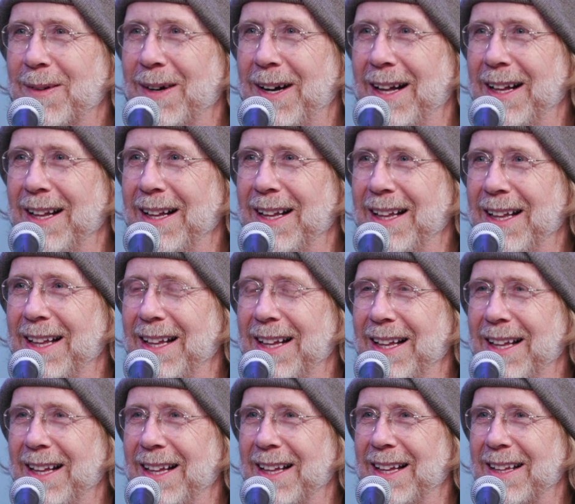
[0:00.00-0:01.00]
Well,
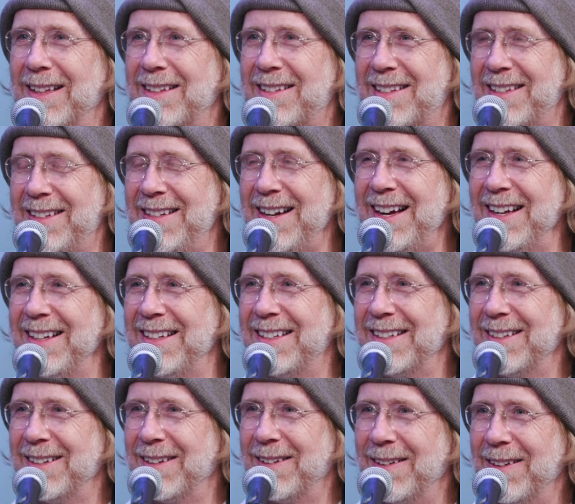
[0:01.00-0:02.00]

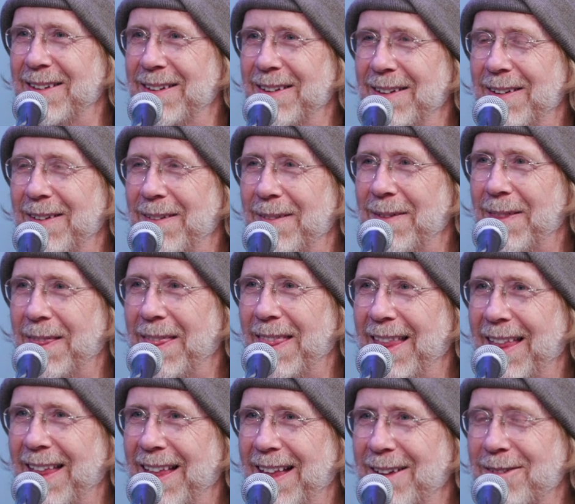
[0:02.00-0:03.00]
stunt.
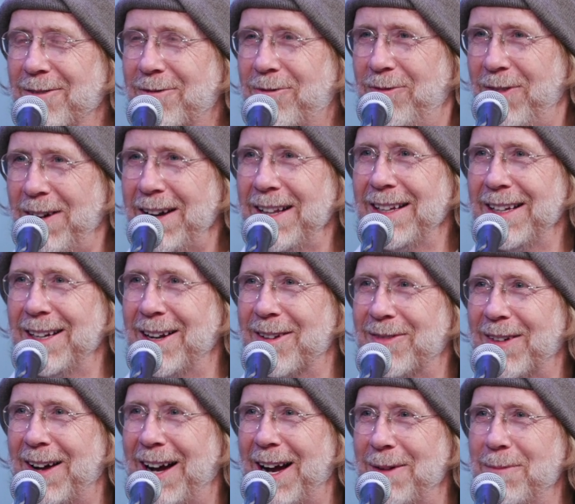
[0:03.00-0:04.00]
Funnily
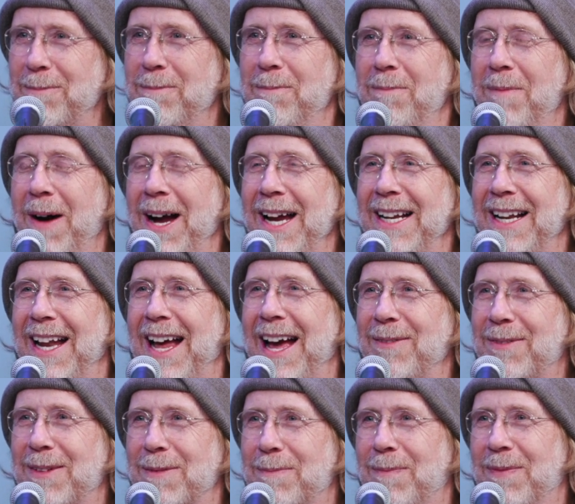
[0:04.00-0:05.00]
enough, I might
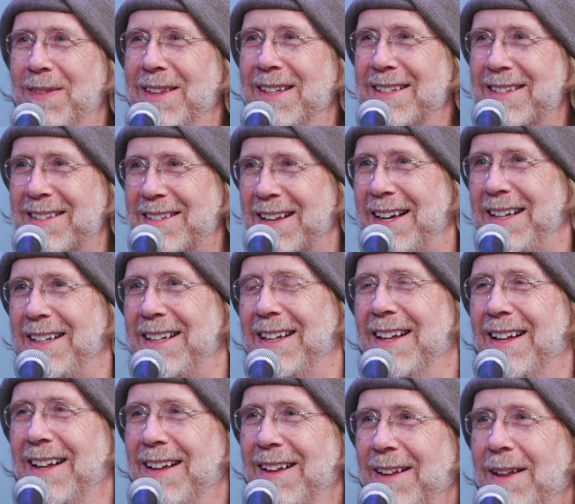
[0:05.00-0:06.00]
have to cite.
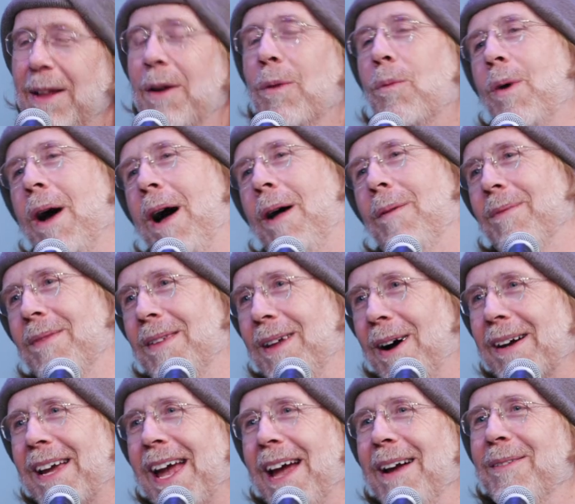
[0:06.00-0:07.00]
Well,
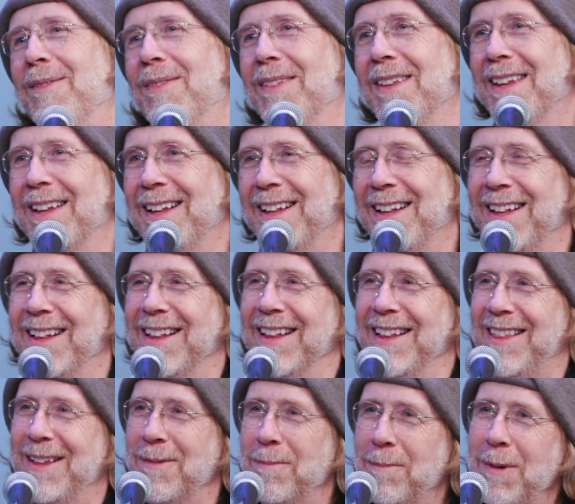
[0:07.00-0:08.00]
okay.
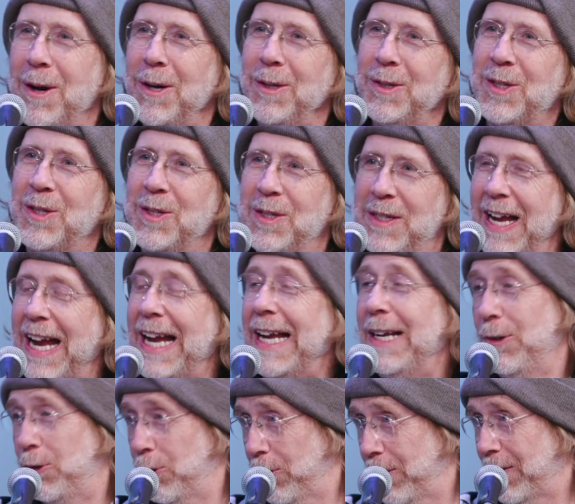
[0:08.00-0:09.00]
The most
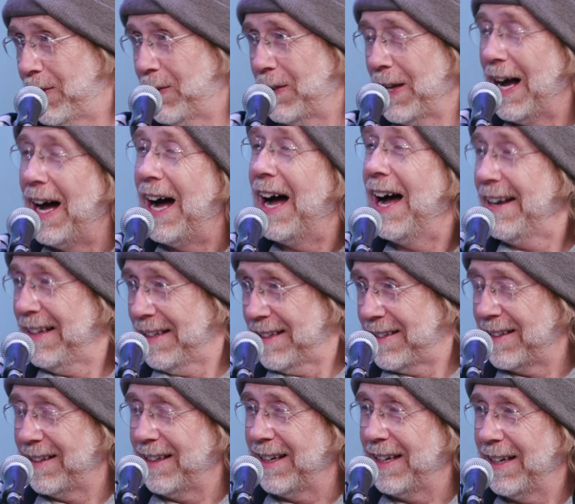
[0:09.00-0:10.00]
dangerous,
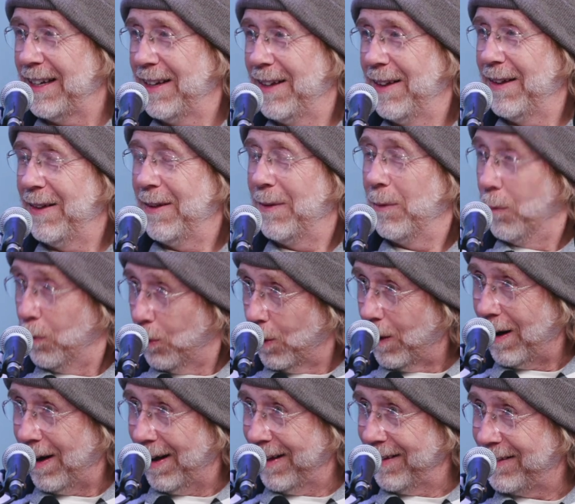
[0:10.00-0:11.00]
honestly,
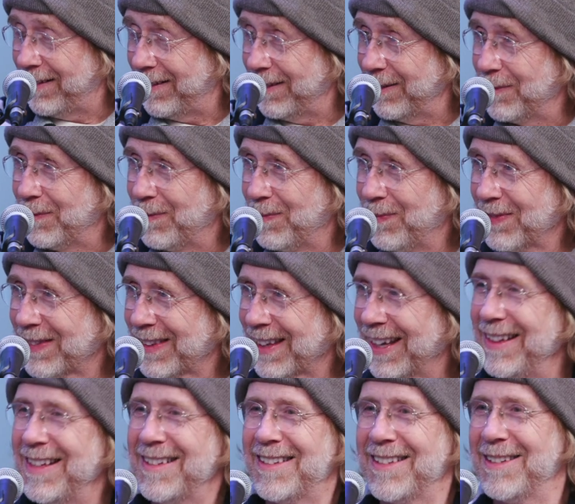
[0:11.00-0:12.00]
was,
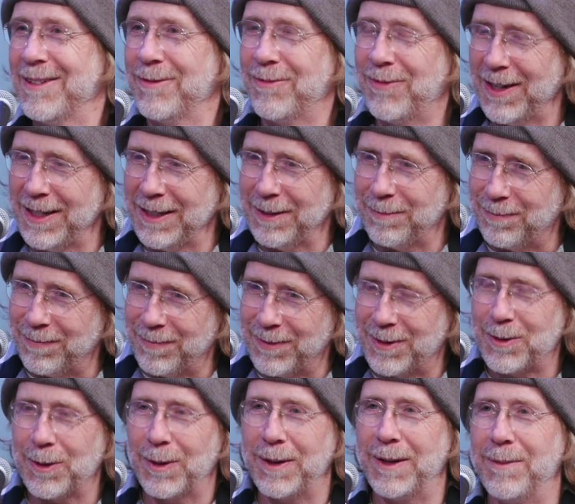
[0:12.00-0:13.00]
and this is a funny
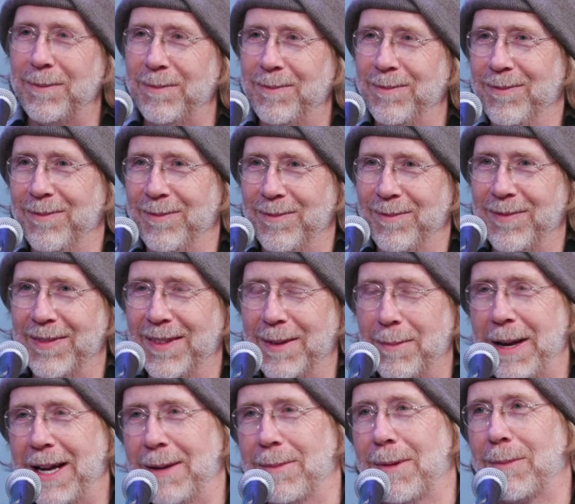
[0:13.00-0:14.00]
story that
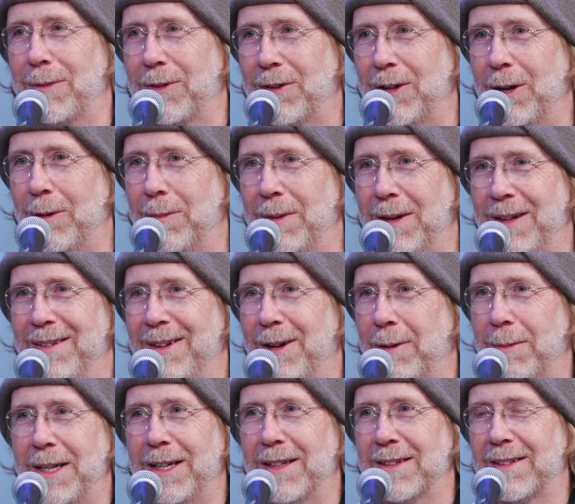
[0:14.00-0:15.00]
the band members know, but
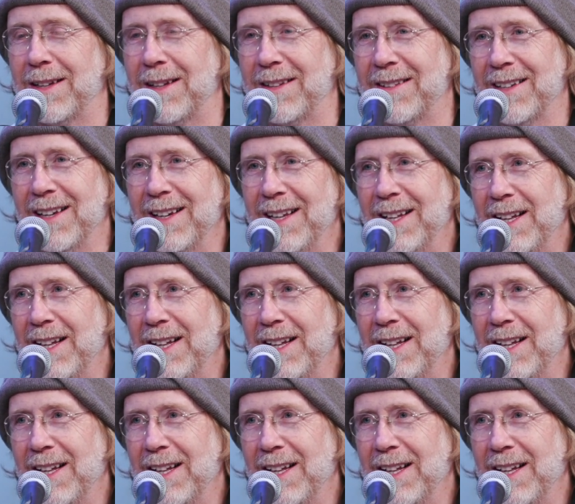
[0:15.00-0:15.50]
nobody else does.